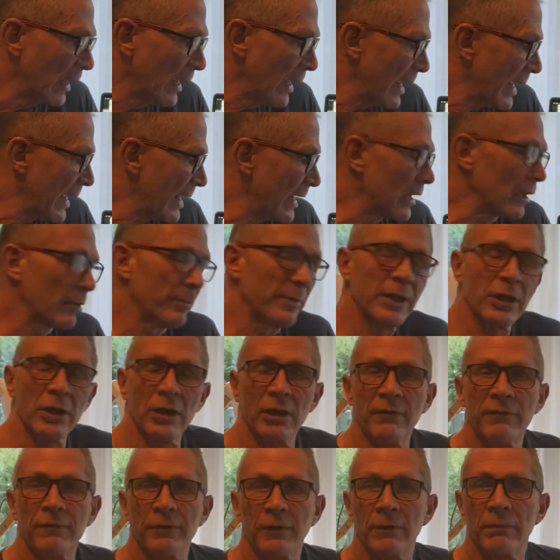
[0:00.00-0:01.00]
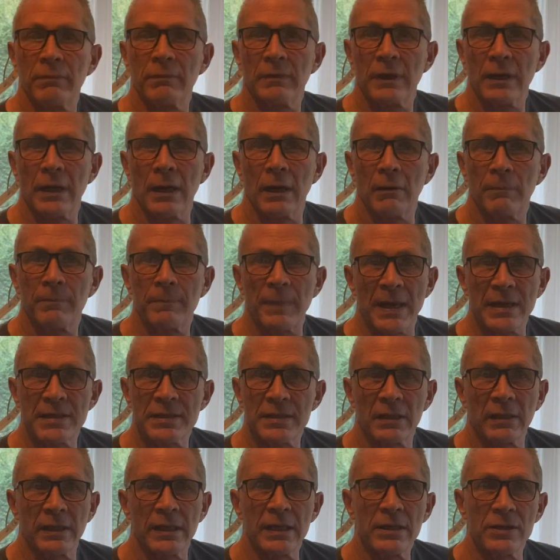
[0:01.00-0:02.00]
And it'll be good for,
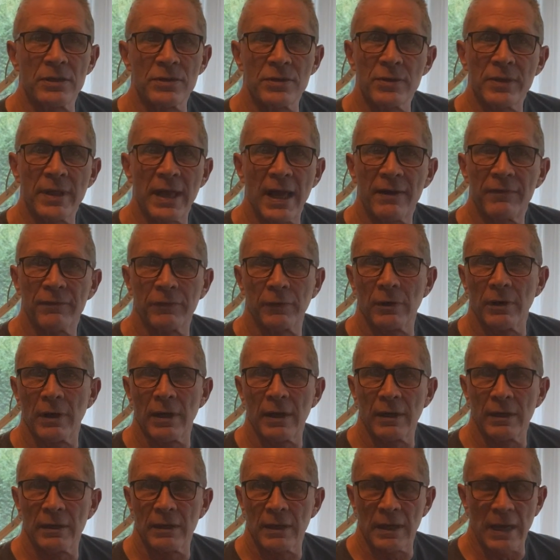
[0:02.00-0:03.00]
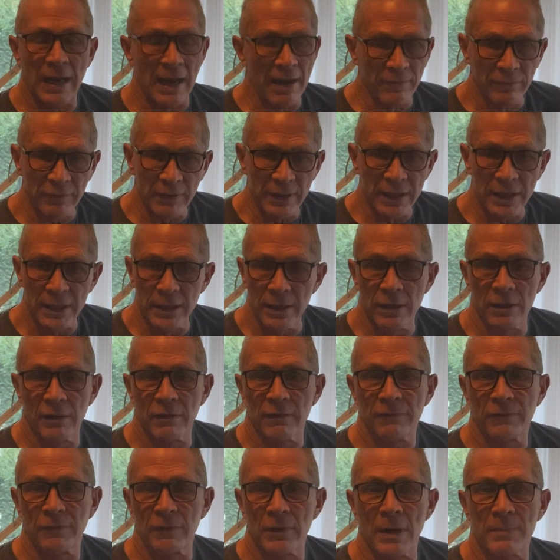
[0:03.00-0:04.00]
basically you do that for every
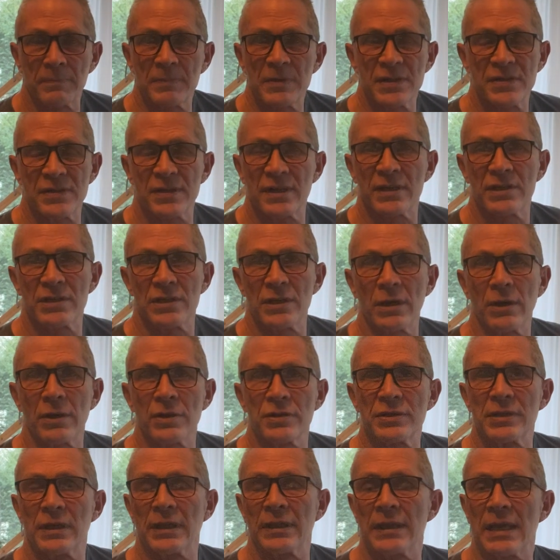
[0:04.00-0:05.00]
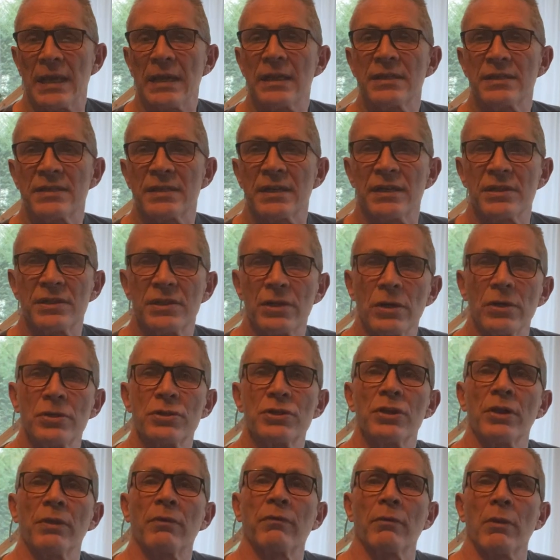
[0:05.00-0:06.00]
year for up to 6 years. At the end of 6
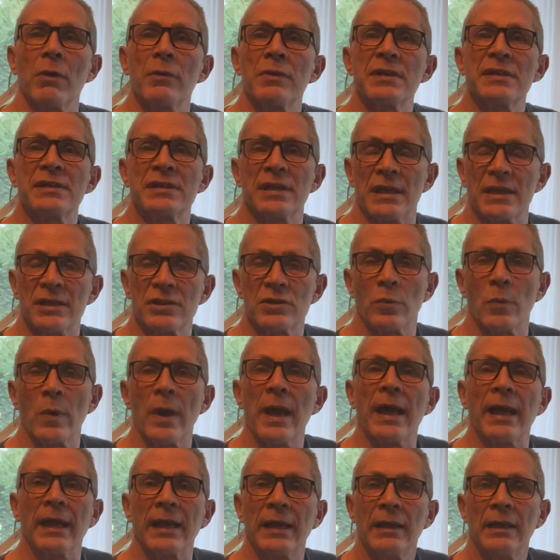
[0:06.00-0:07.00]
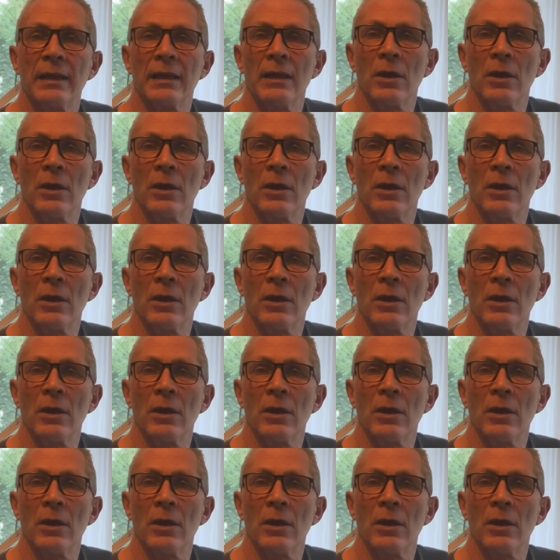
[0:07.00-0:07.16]
years, you throw these things away.